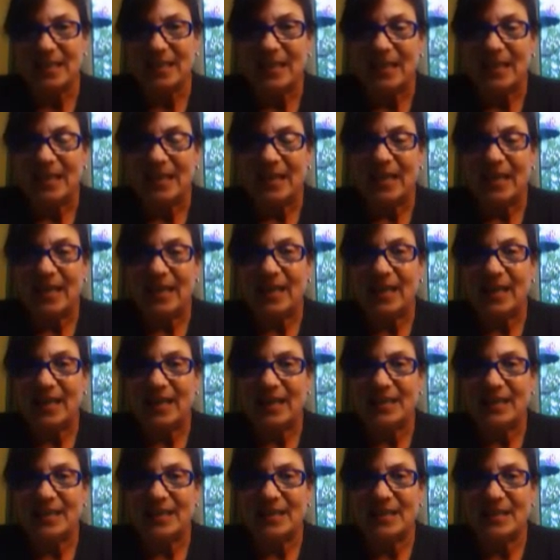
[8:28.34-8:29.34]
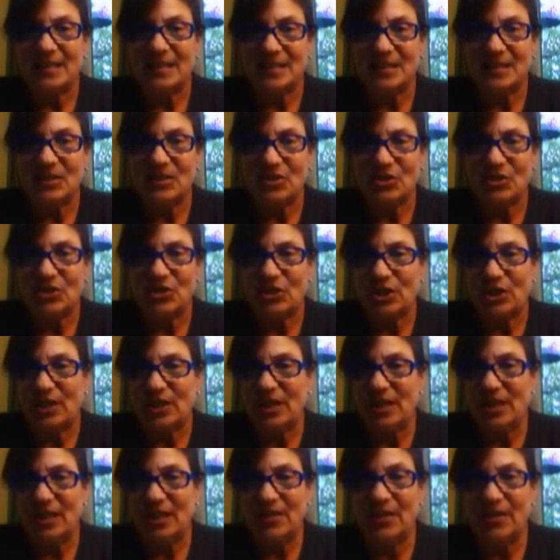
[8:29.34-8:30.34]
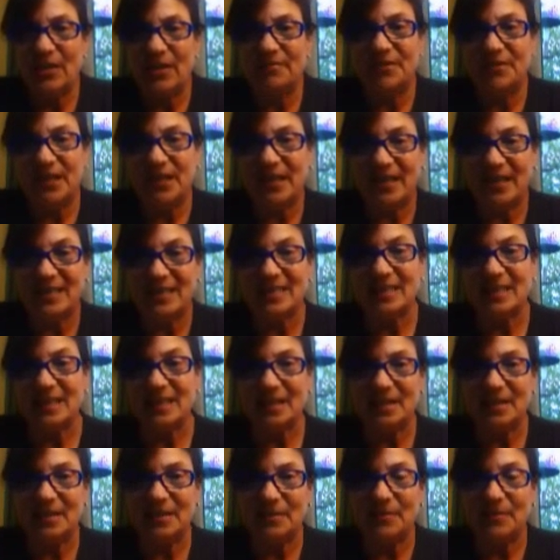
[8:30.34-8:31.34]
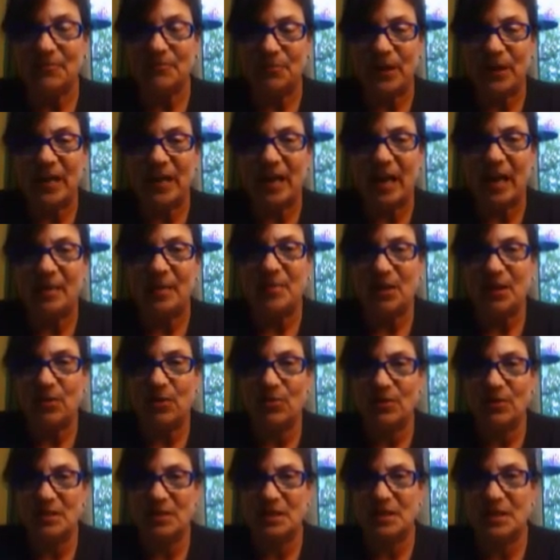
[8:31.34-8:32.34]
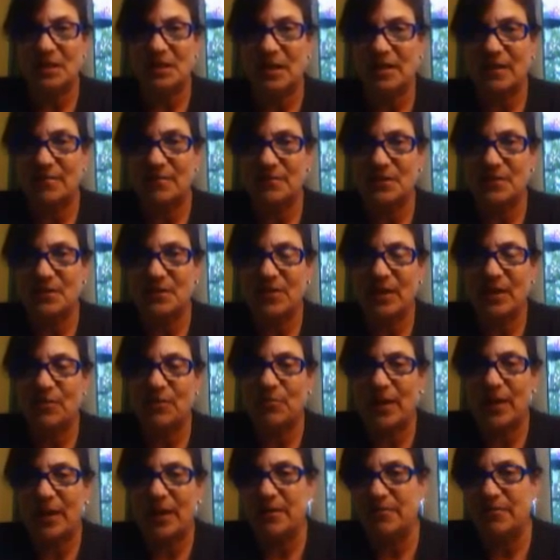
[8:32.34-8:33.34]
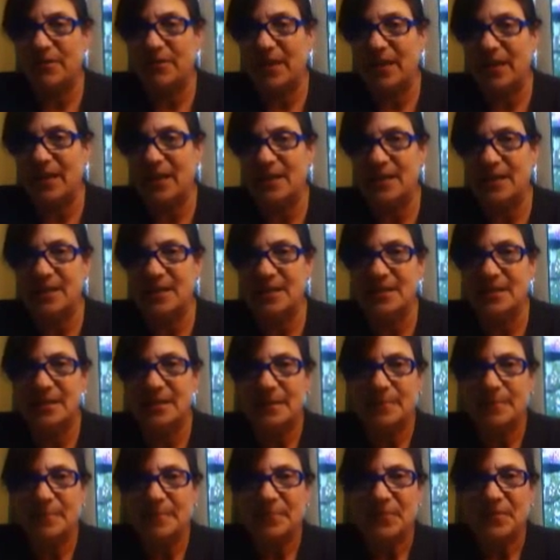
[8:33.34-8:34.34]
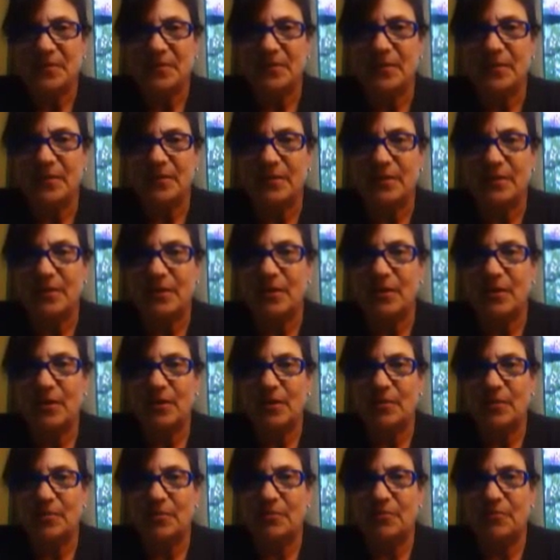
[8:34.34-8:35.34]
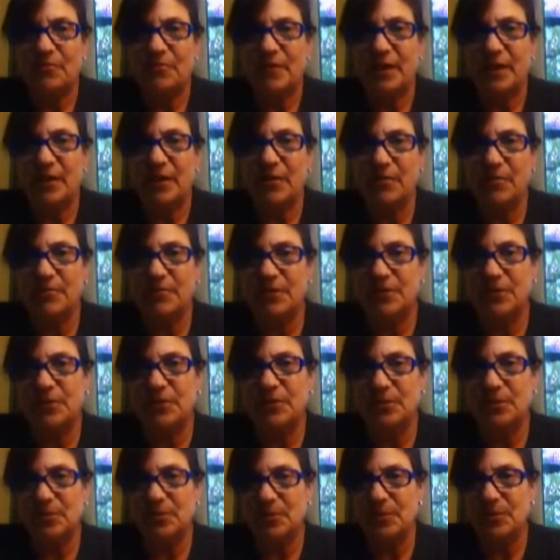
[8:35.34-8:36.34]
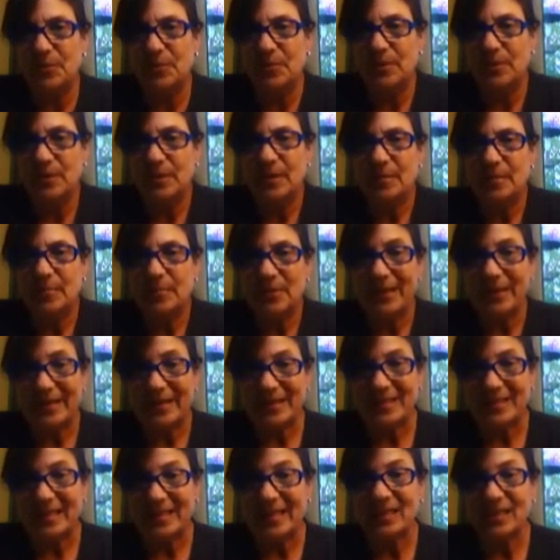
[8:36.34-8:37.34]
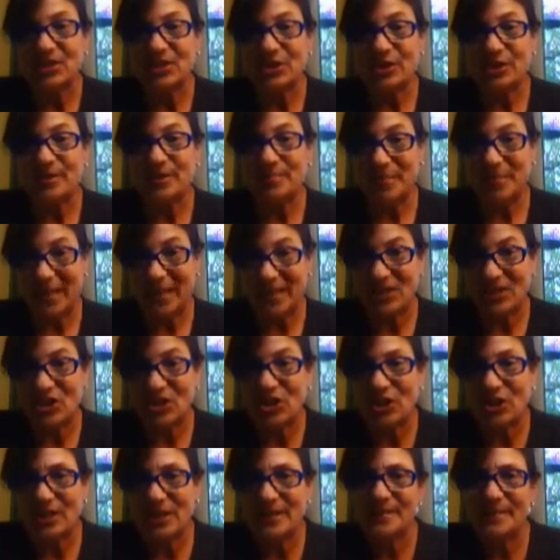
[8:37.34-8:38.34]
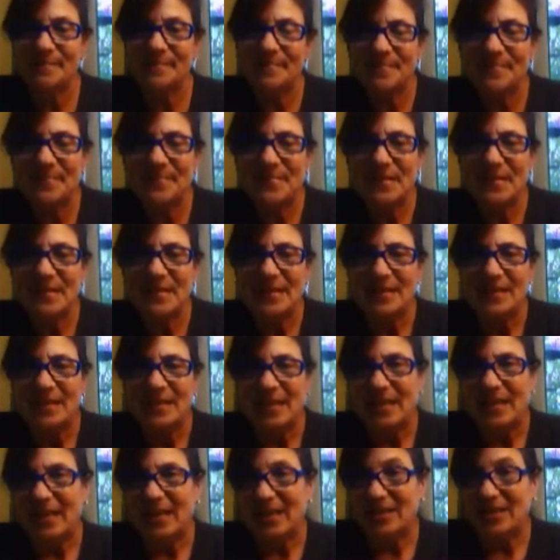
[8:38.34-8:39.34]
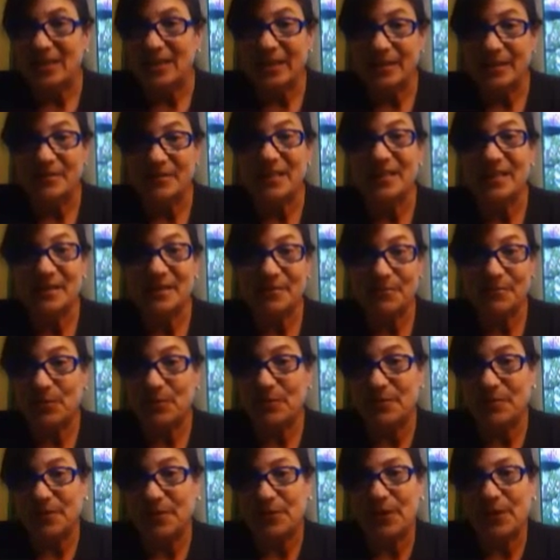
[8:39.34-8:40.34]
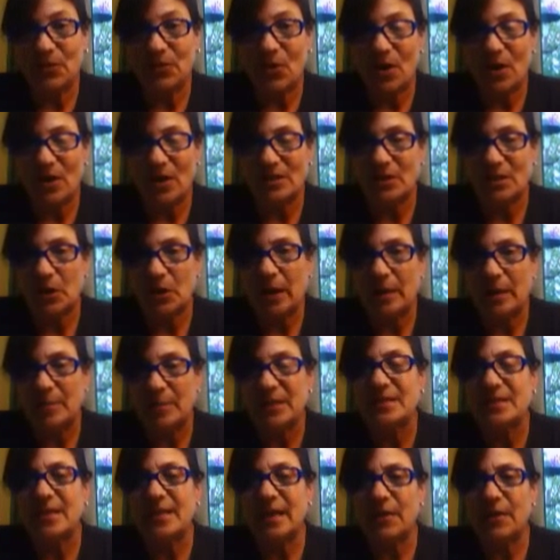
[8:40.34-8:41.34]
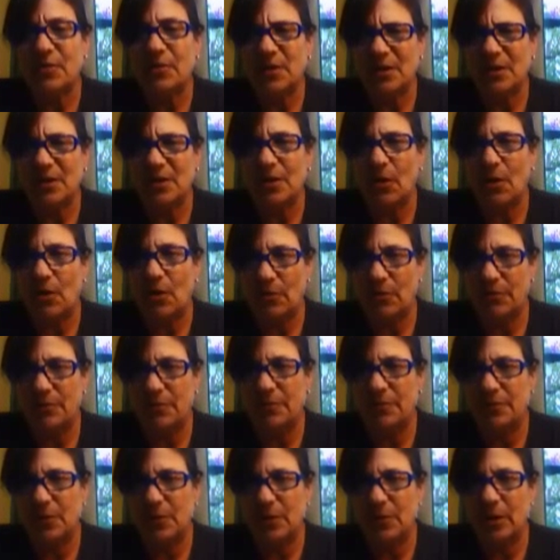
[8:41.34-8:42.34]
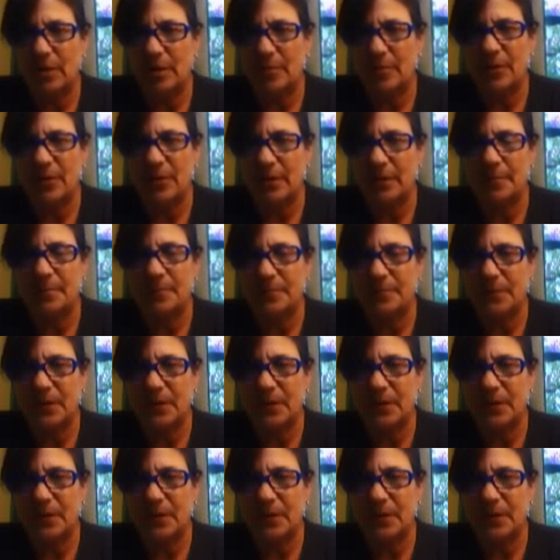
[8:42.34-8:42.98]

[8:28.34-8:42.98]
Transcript: and she loved the idea of rehabbing old stuff, so they renovated the Fairview Plantation Mansion and lived in it for a very long time. It's now a golf club, a